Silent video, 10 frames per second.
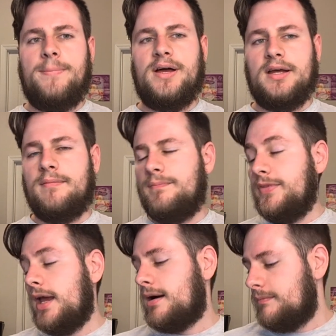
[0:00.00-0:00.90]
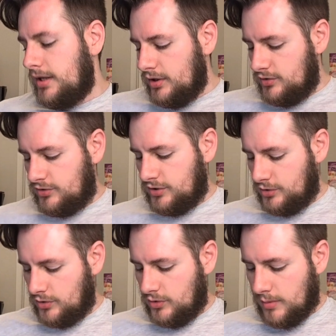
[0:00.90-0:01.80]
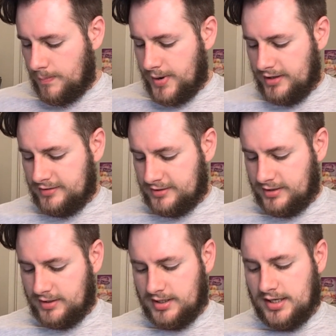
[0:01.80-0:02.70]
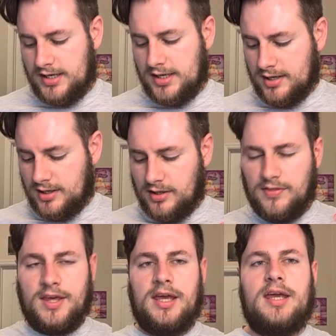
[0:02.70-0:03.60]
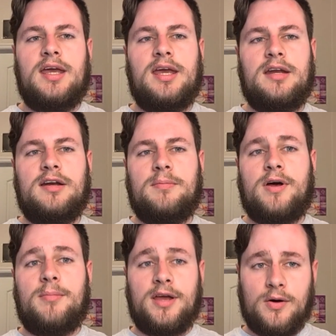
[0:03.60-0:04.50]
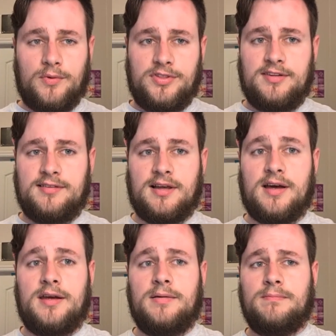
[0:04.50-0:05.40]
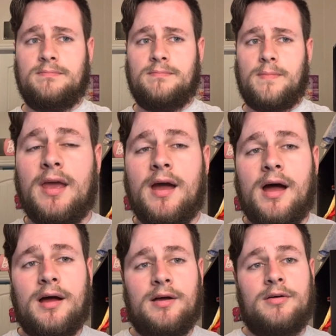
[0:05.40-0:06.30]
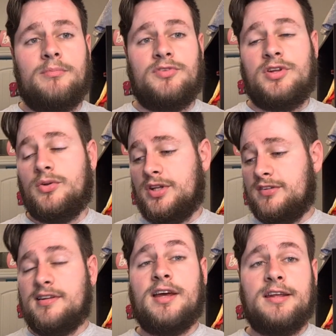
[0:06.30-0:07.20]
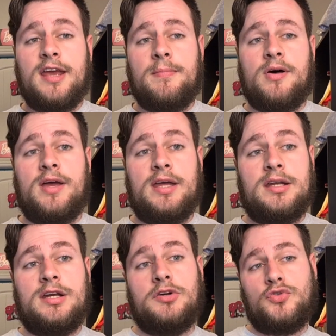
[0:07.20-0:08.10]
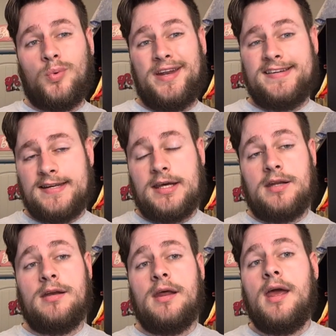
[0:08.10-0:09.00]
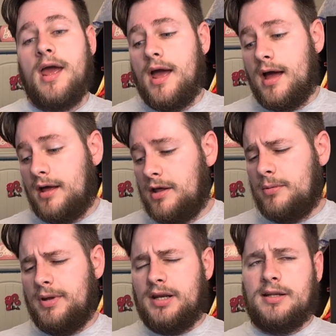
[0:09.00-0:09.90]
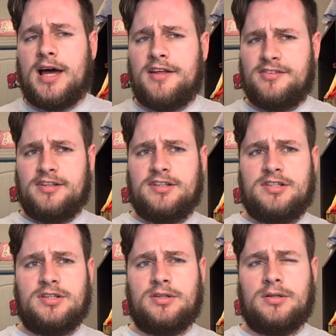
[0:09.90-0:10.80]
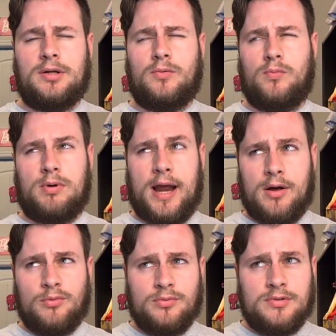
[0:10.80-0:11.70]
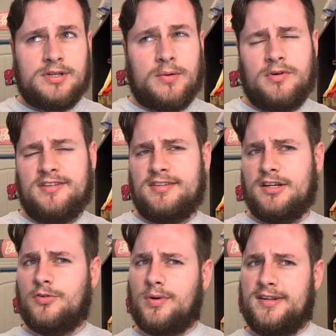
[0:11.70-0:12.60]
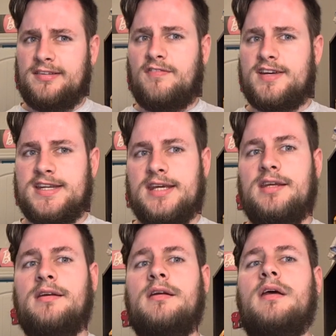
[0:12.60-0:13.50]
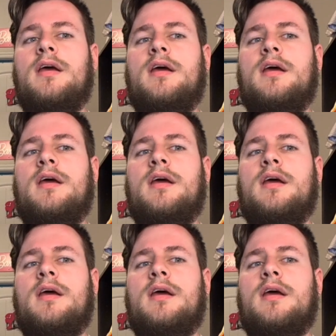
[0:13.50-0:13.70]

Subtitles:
But yeah, so basically, they ended up coming out with this line. So this line came out in 2010 and lasted till around, I want to say 2017.